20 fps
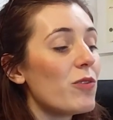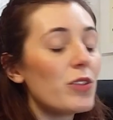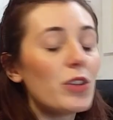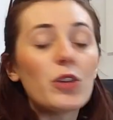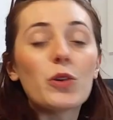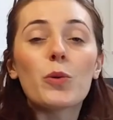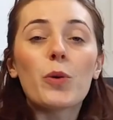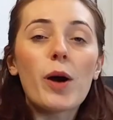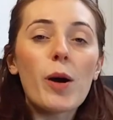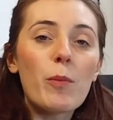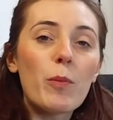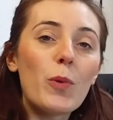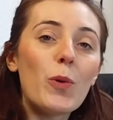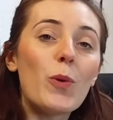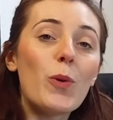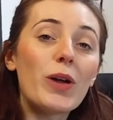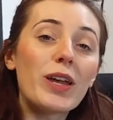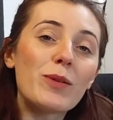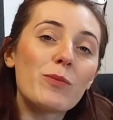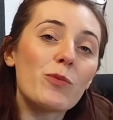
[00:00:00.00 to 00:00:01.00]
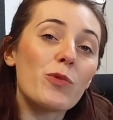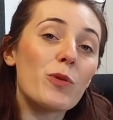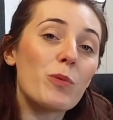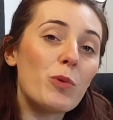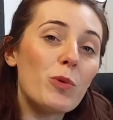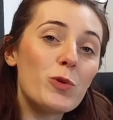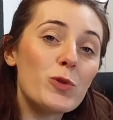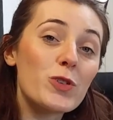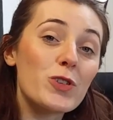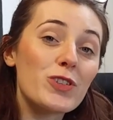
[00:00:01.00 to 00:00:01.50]
you are more in
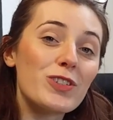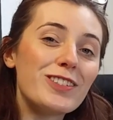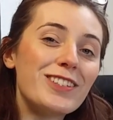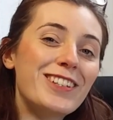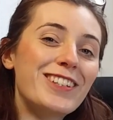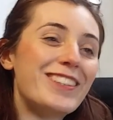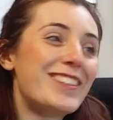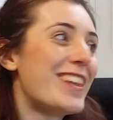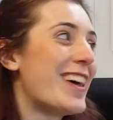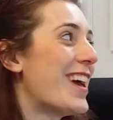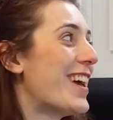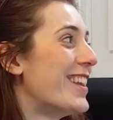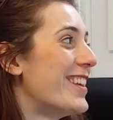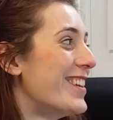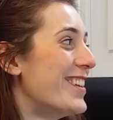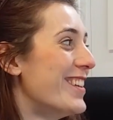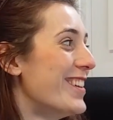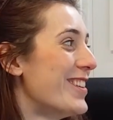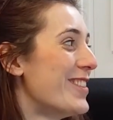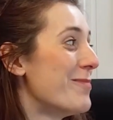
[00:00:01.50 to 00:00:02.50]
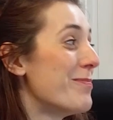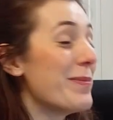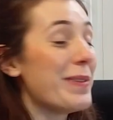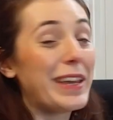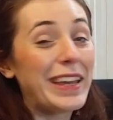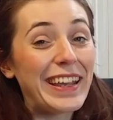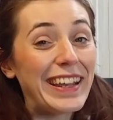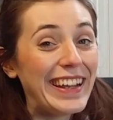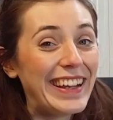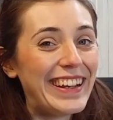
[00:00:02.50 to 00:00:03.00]
proportion than
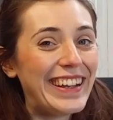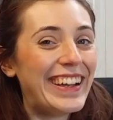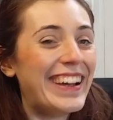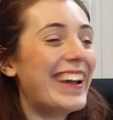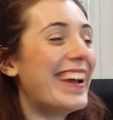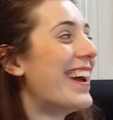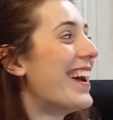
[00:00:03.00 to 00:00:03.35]
me,